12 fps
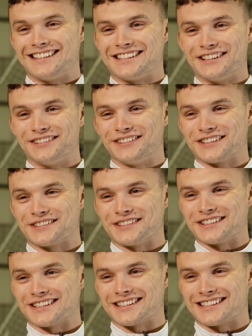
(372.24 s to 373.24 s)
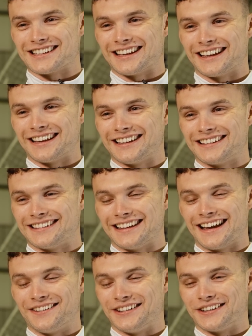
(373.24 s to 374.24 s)
the two of us were just, uh,
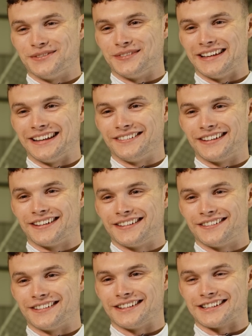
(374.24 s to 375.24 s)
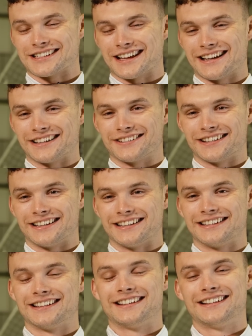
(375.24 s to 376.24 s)
yeah, we couldn't believe it. We were ecstatic,
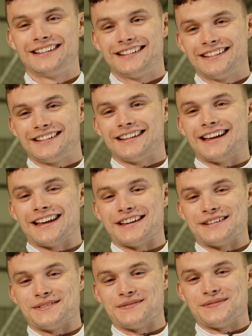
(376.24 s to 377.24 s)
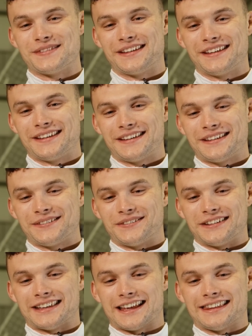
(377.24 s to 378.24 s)
really. Um,
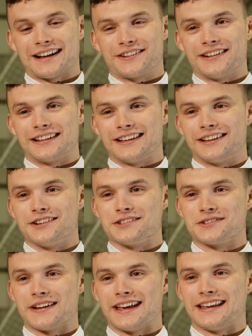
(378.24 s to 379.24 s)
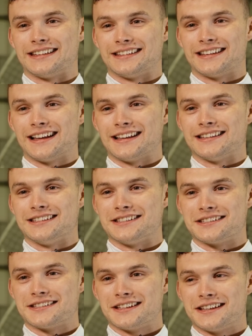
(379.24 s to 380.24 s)
but then that quickly goes away and, and
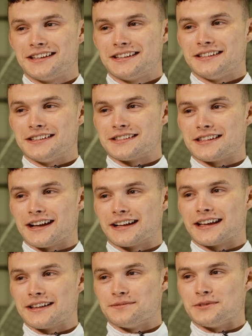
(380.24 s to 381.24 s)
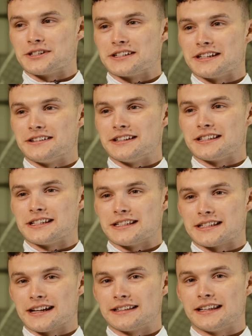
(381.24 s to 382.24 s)
you start getting more serious and you
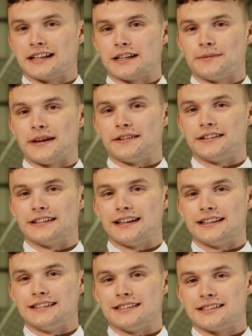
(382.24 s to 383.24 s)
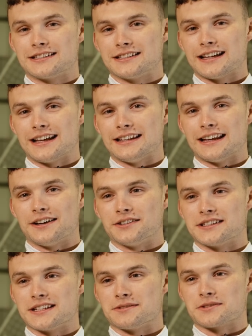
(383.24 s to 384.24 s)
start thinking about it and and now
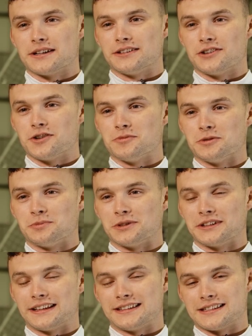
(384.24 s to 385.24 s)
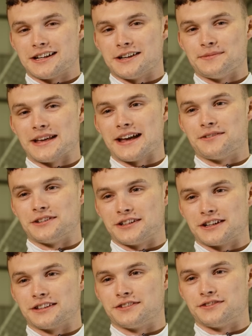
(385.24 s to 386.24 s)
it seems quite normal but at the time yeah when I
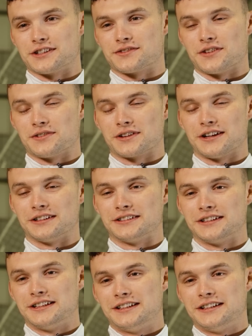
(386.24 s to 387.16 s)
got the first phone call